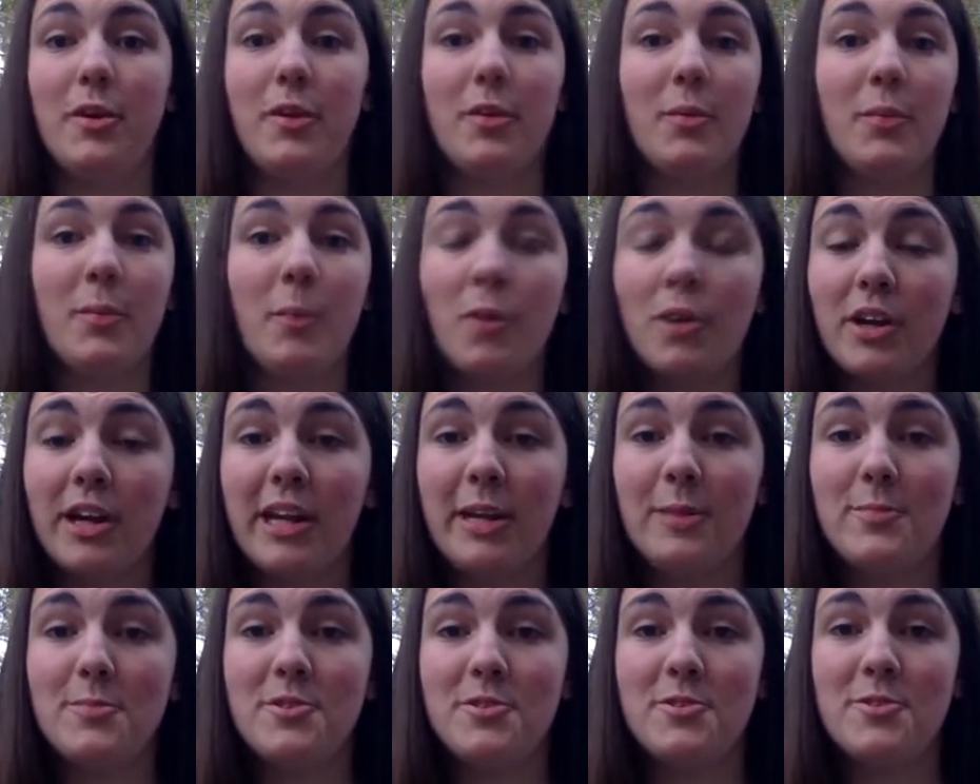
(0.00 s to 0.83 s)
The more
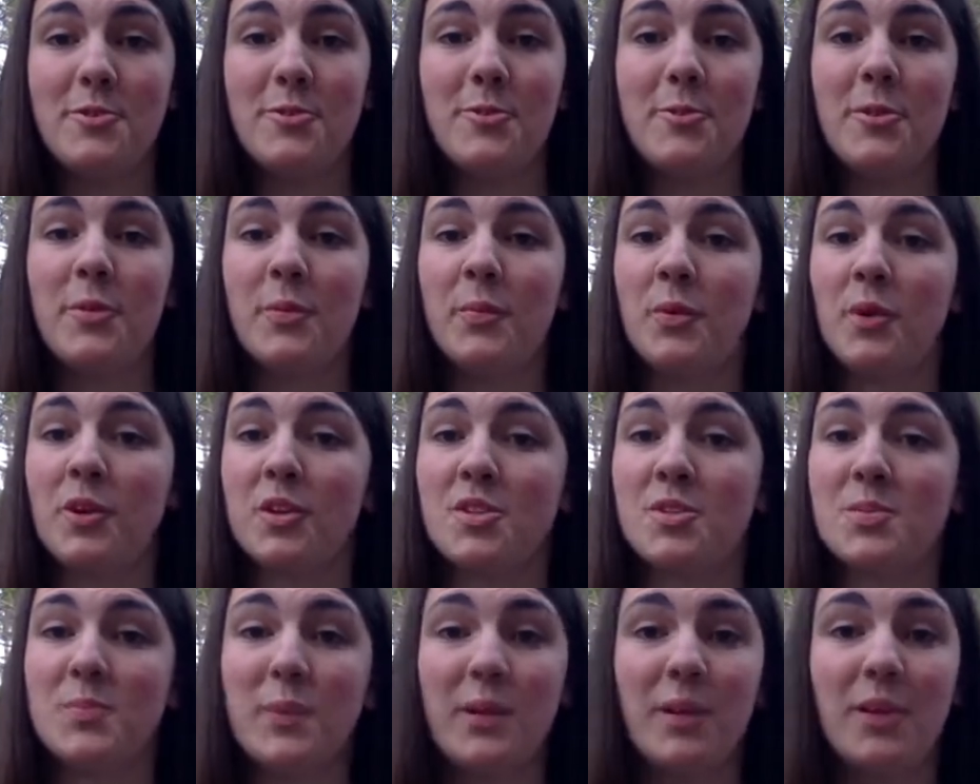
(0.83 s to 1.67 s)
games you do, the more
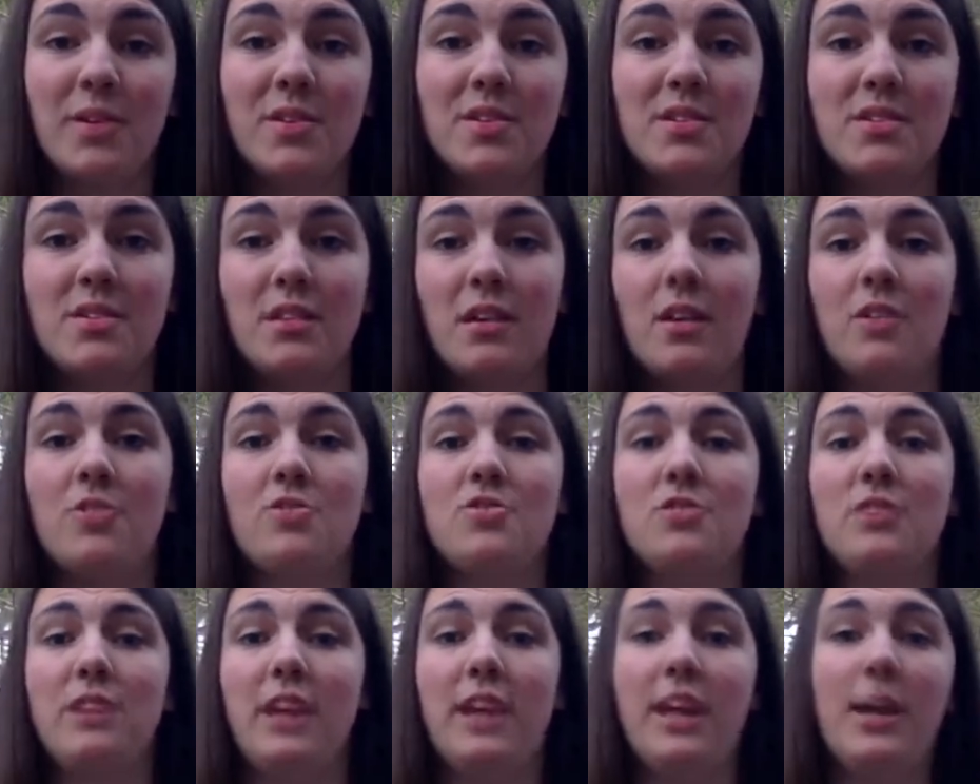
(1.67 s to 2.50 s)
experience and knowledge you
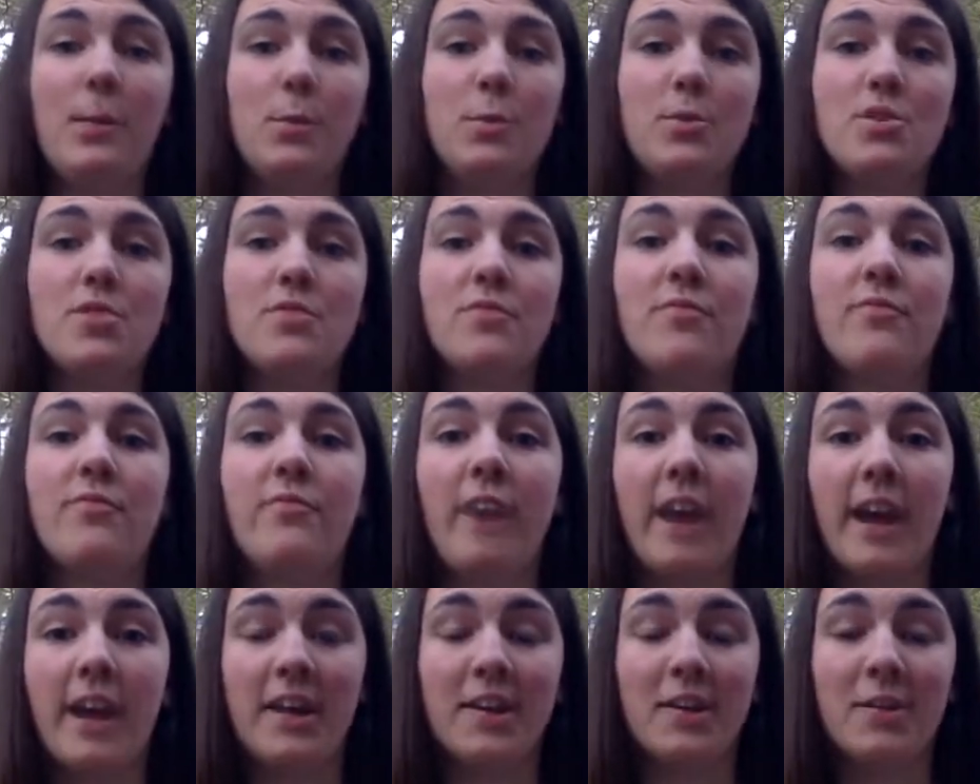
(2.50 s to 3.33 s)
gain, which are
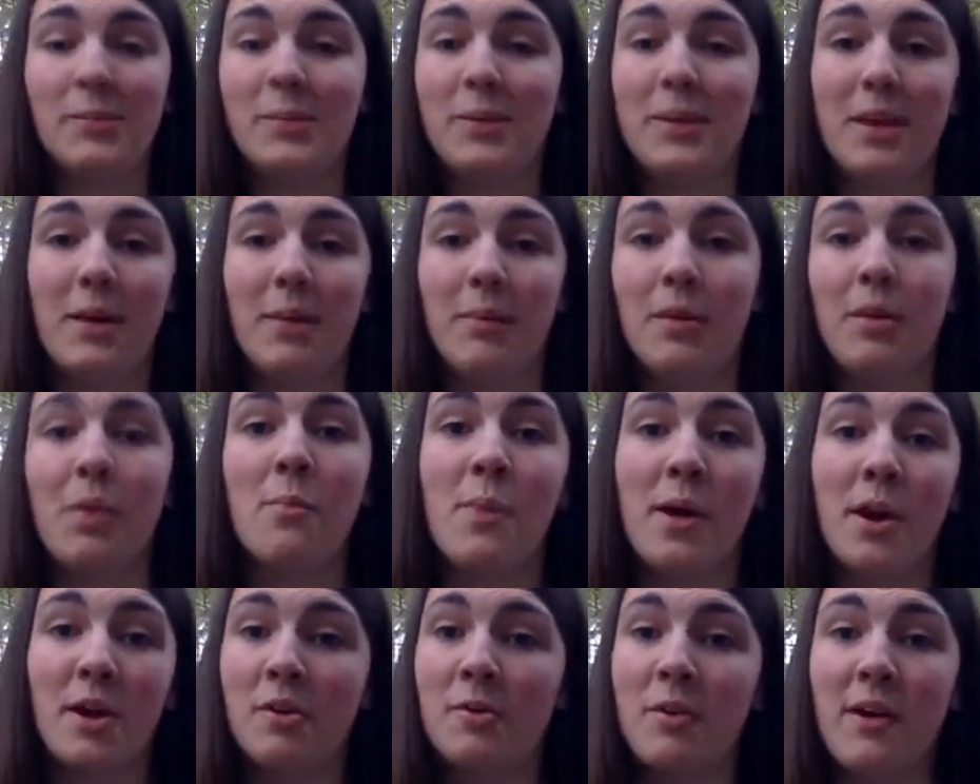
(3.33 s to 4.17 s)
vital in becoming a
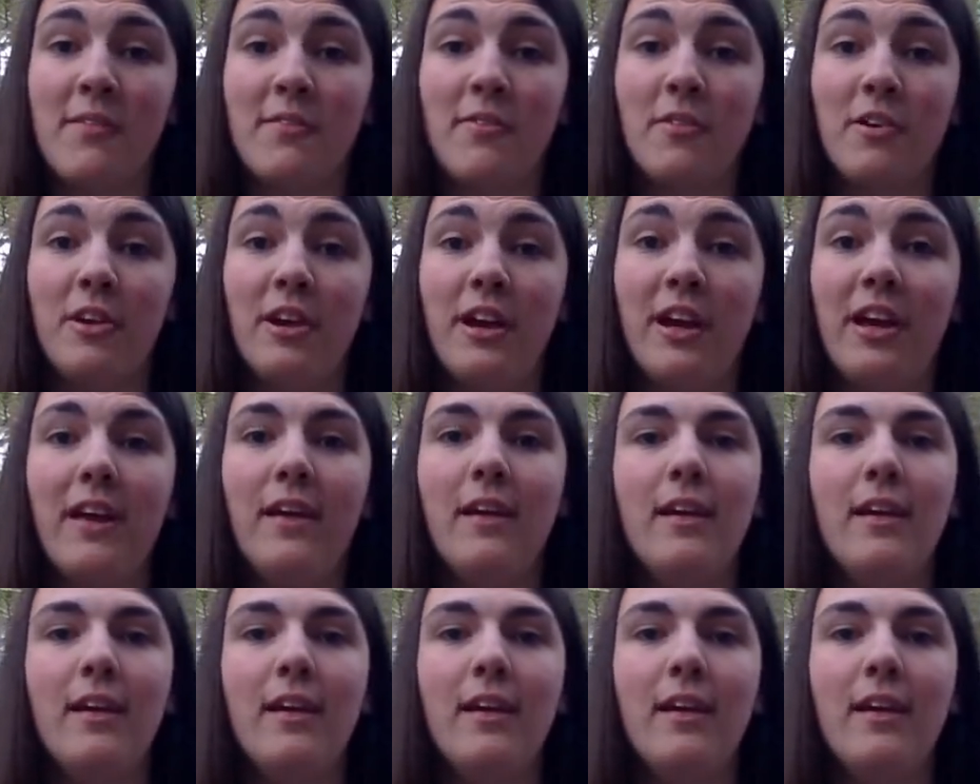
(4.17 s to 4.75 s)
better referee.